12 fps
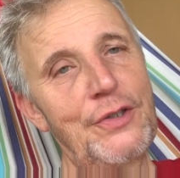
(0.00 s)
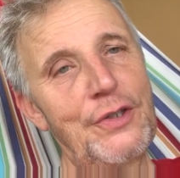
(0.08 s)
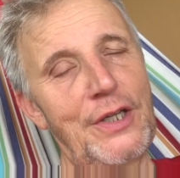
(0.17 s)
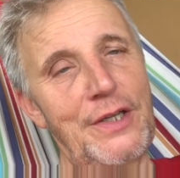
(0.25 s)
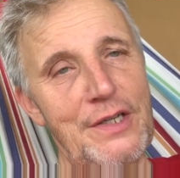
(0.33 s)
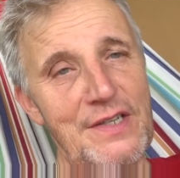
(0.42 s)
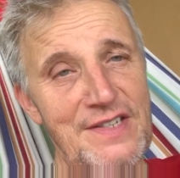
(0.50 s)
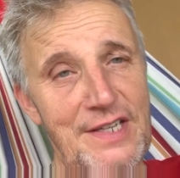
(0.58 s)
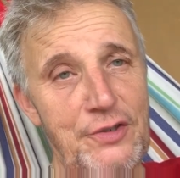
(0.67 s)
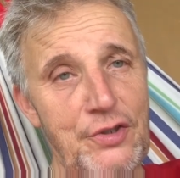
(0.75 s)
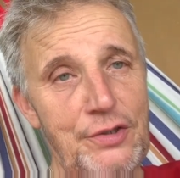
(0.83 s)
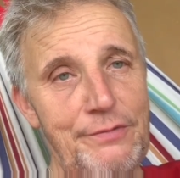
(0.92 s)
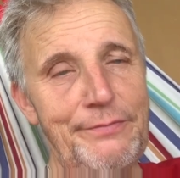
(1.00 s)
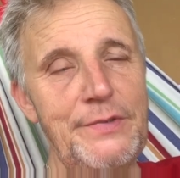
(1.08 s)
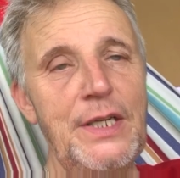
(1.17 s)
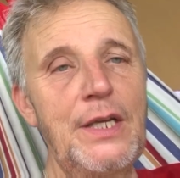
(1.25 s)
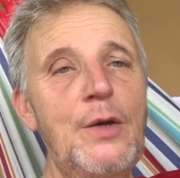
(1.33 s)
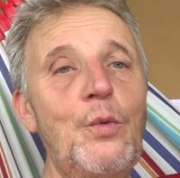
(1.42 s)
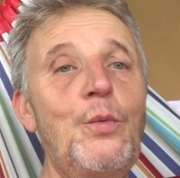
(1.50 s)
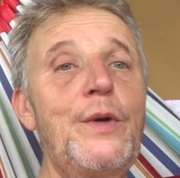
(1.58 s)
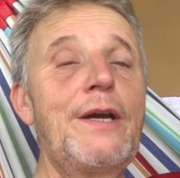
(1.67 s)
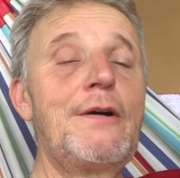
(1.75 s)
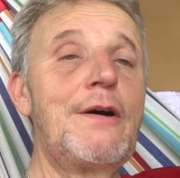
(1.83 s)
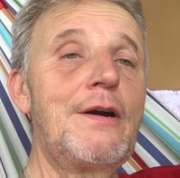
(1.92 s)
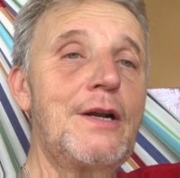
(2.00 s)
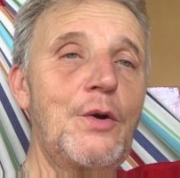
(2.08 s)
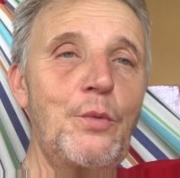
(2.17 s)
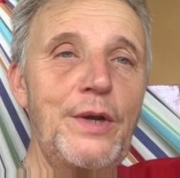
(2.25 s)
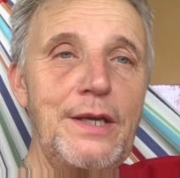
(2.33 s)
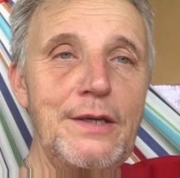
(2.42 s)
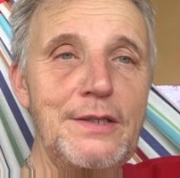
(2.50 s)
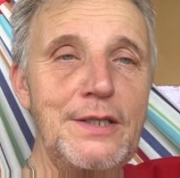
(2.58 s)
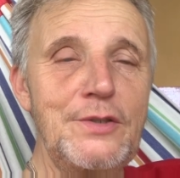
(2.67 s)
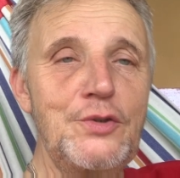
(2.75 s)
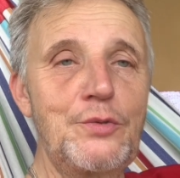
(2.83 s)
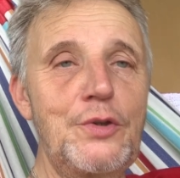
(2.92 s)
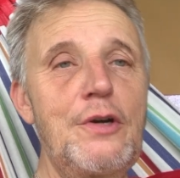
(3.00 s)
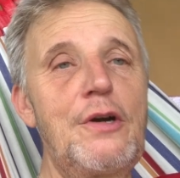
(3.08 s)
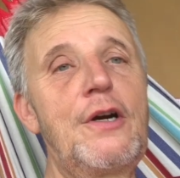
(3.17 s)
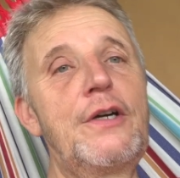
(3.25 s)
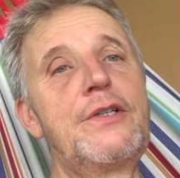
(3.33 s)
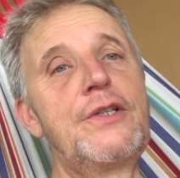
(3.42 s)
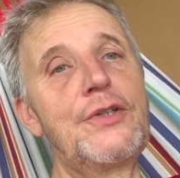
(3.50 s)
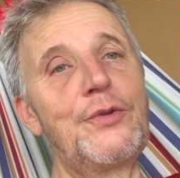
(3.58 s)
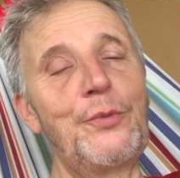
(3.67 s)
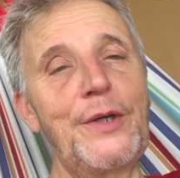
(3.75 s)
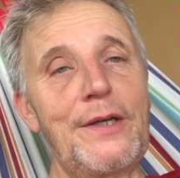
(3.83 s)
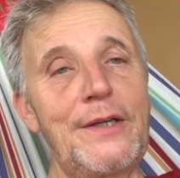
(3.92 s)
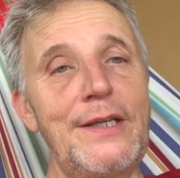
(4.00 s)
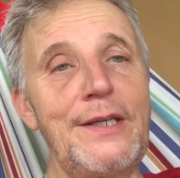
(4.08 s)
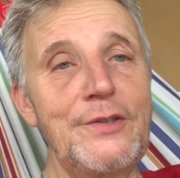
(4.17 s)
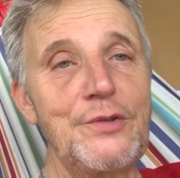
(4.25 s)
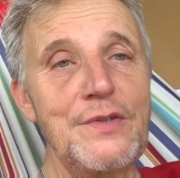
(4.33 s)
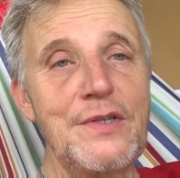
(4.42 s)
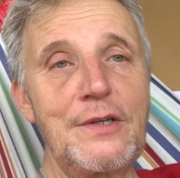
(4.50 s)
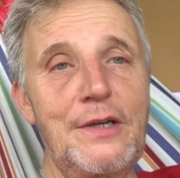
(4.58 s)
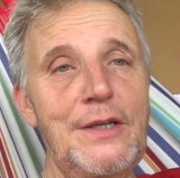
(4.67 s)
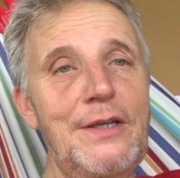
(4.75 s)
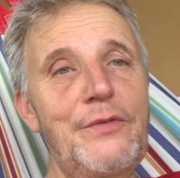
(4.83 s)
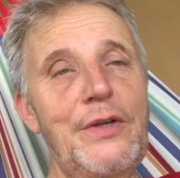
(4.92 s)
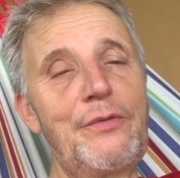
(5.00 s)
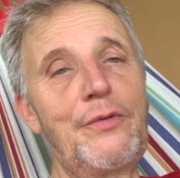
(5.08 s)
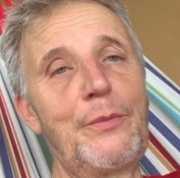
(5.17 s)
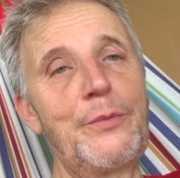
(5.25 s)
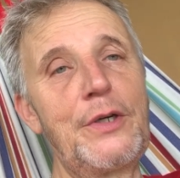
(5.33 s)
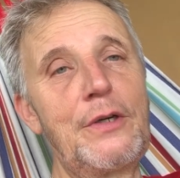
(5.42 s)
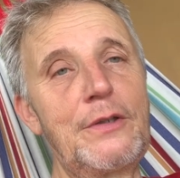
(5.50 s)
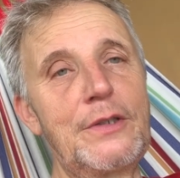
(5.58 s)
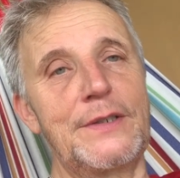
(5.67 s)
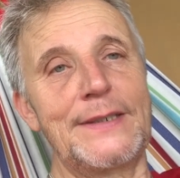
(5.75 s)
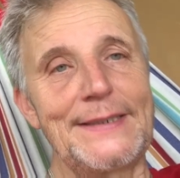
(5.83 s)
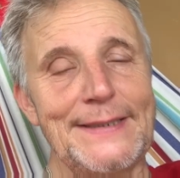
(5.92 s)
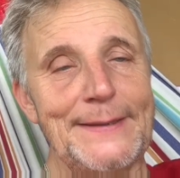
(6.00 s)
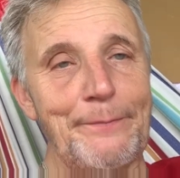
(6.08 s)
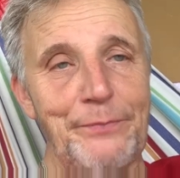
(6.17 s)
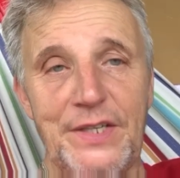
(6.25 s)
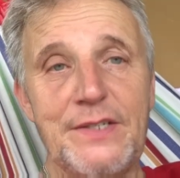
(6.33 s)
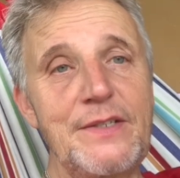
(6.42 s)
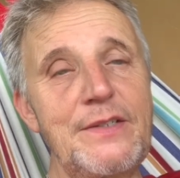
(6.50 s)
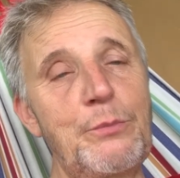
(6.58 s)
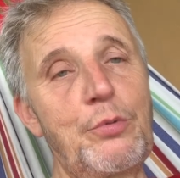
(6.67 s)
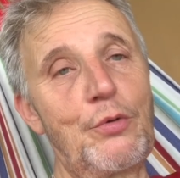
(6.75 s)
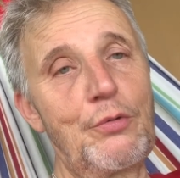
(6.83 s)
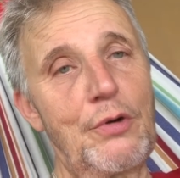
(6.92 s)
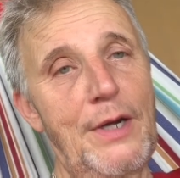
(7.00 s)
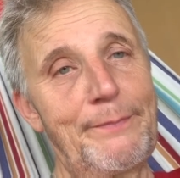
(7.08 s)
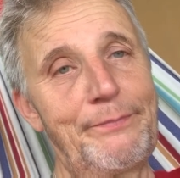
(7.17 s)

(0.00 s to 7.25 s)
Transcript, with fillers: an ascension, we are awakening to the heart, we are here to start living from the heart, this is the program.